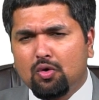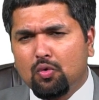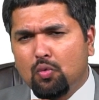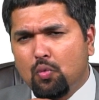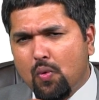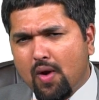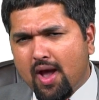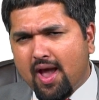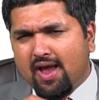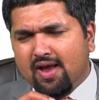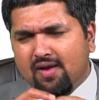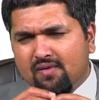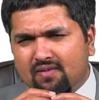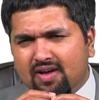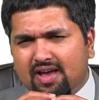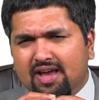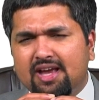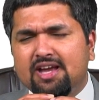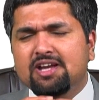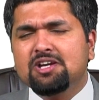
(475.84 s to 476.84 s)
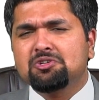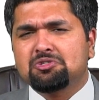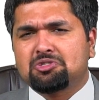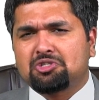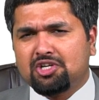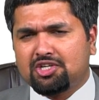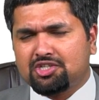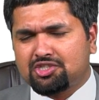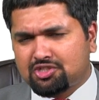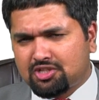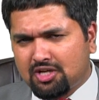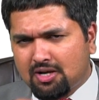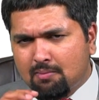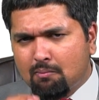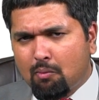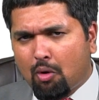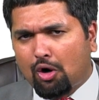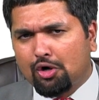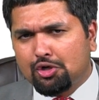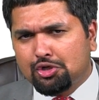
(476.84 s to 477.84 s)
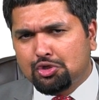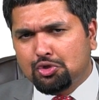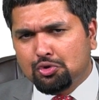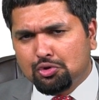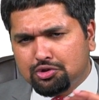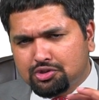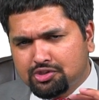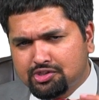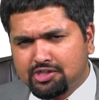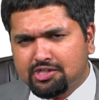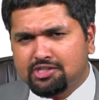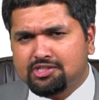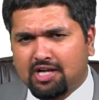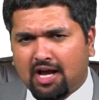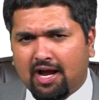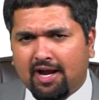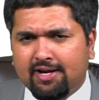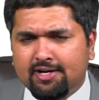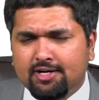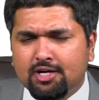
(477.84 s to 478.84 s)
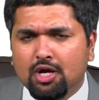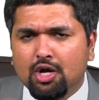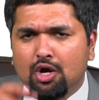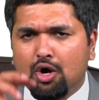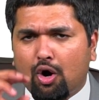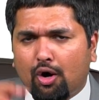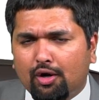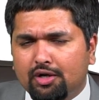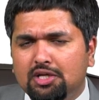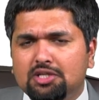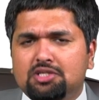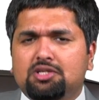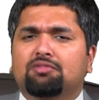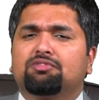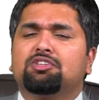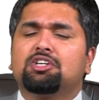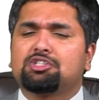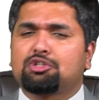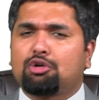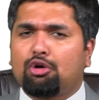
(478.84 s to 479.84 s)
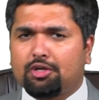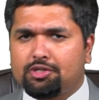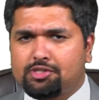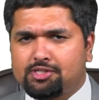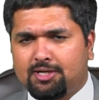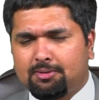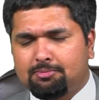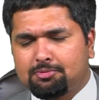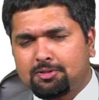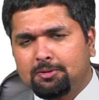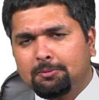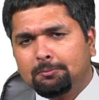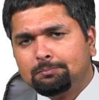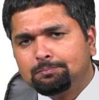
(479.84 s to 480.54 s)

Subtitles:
very, very interesting modules designed on each of these concepts.